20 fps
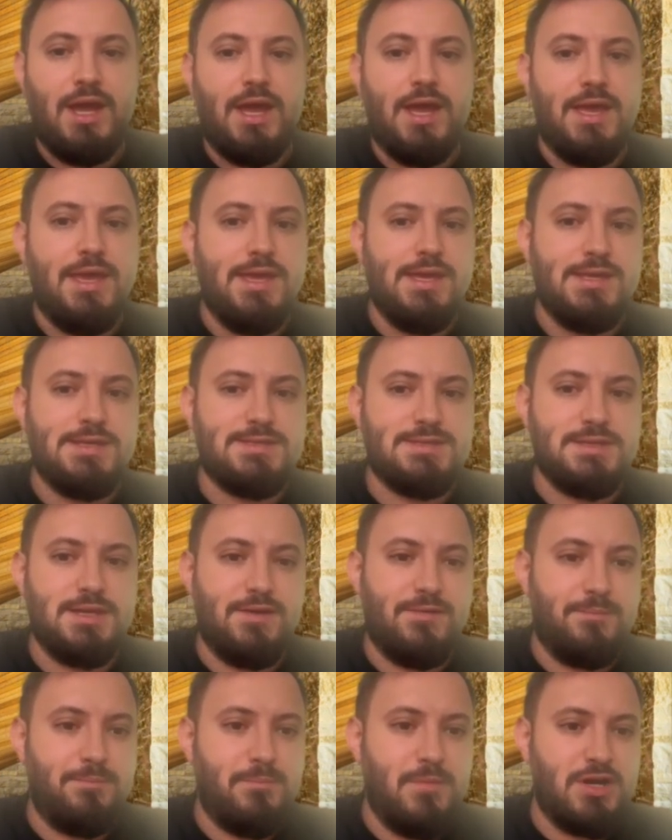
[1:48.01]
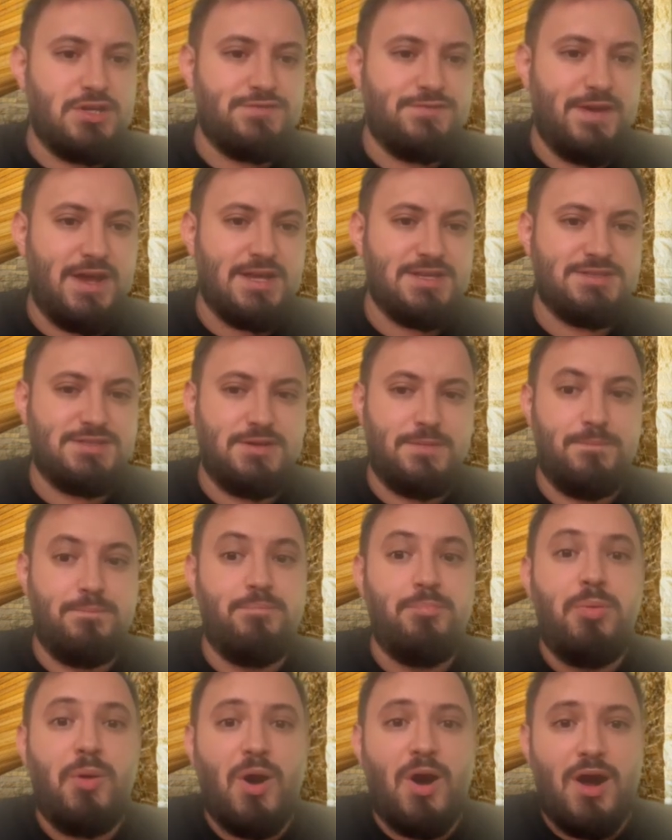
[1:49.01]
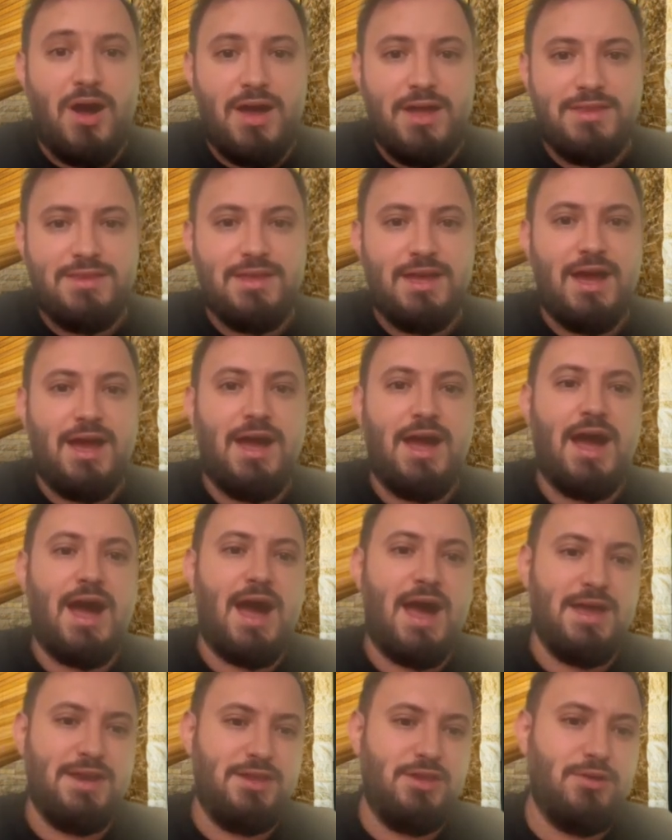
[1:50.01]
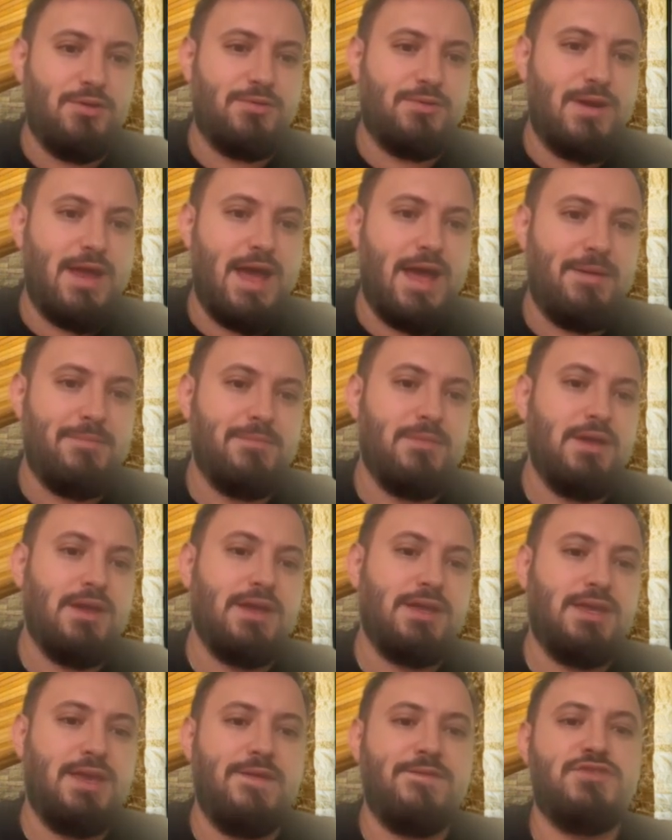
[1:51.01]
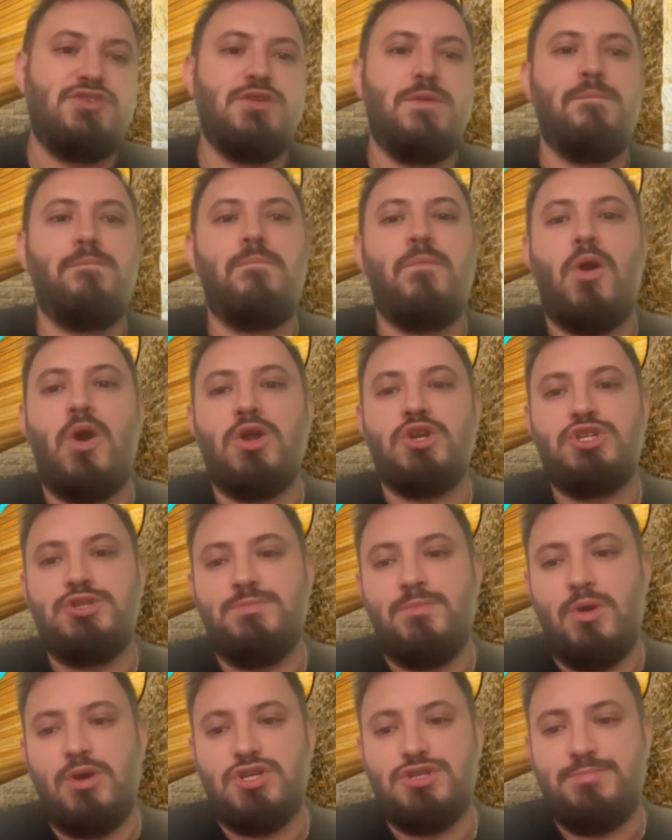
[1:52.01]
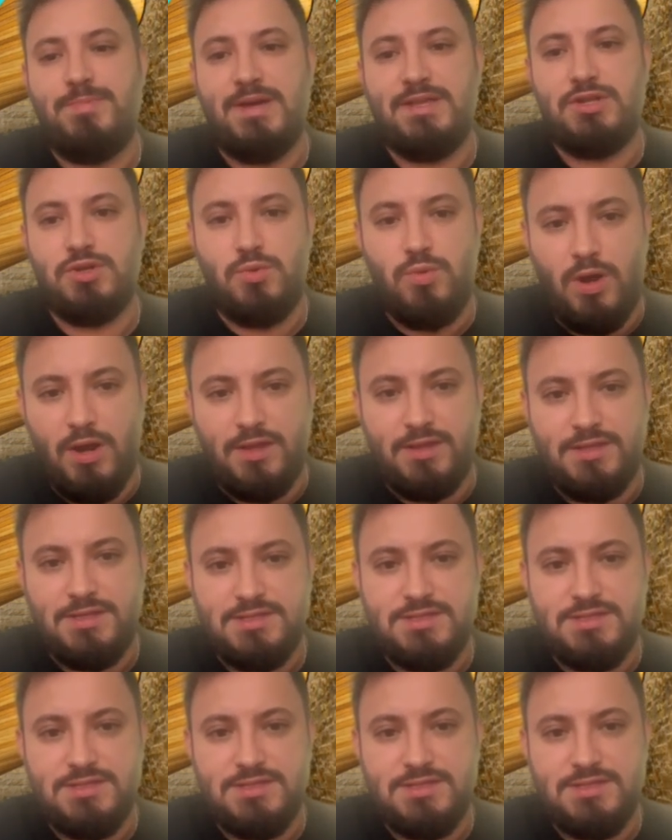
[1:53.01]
is much faster, but ideogram gives you much, much better quality.